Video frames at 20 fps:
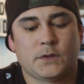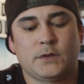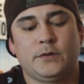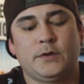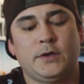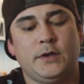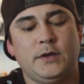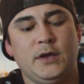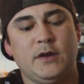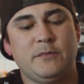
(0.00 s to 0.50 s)

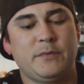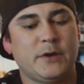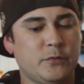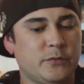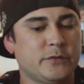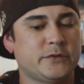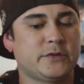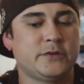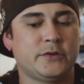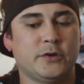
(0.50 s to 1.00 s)
Okay, everybody
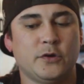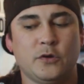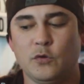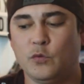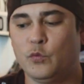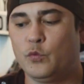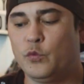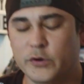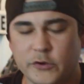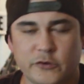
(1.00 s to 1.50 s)
wants to know
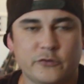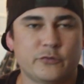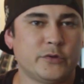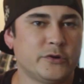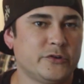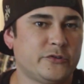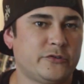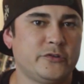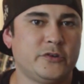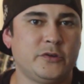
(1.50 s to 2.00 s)
which
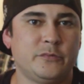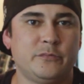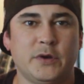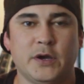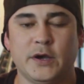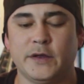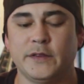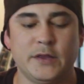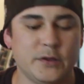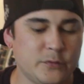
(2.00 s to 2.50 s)
one should you
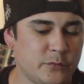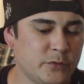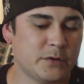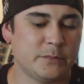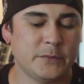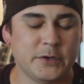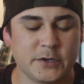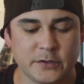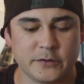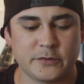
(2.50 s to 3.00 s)
buy. They
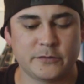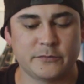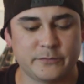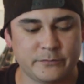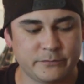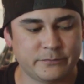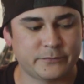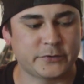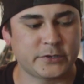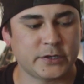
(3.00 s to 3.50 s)
wanted me to
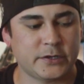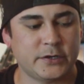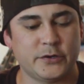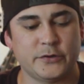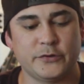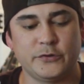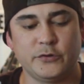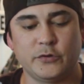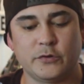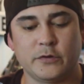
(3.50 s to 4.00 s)
sit
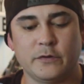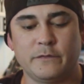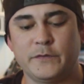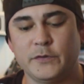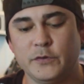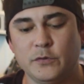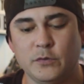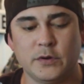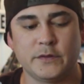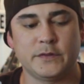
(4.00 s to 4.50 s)
here and do a
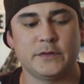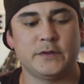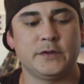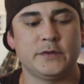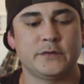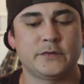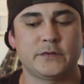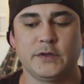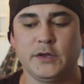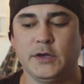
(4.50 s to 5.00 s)
review on
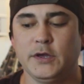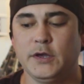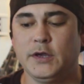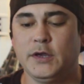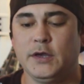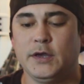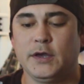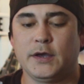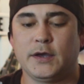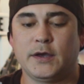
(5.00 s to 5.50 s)
this.
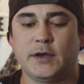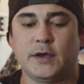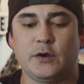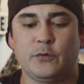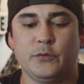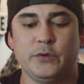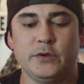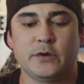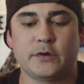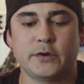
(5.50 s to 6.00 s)

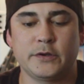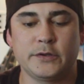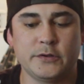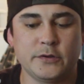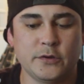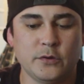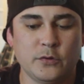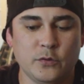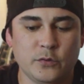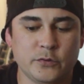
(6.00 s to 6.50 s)
We already
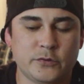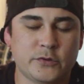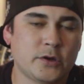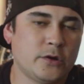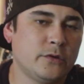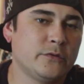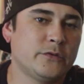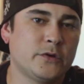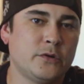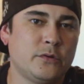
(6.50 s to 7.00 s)
know
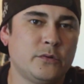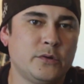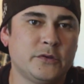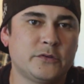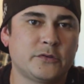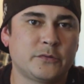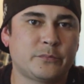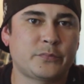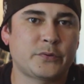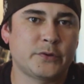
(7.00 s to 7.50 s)
Tozo
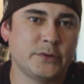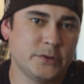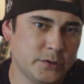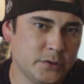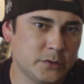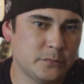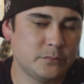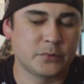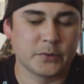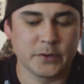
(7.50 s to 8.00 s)
is a pretty
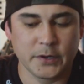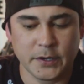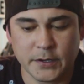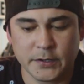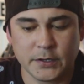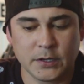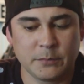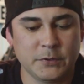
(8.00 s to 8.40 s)
good brand.